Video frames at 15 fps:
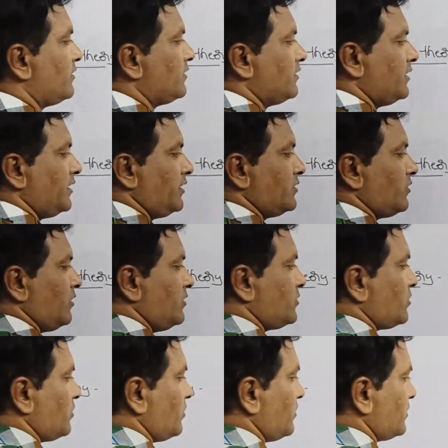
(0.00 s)
there is
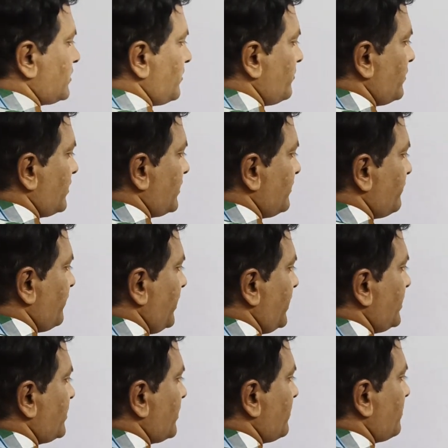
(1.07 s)
also some
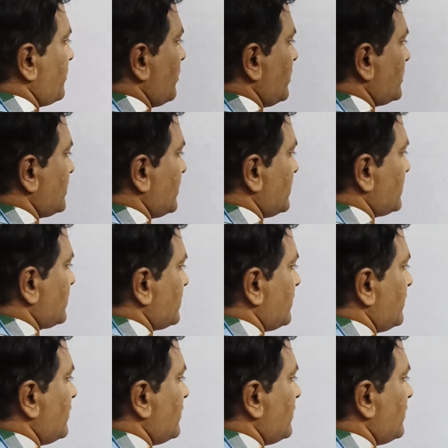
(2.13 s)
reflection process.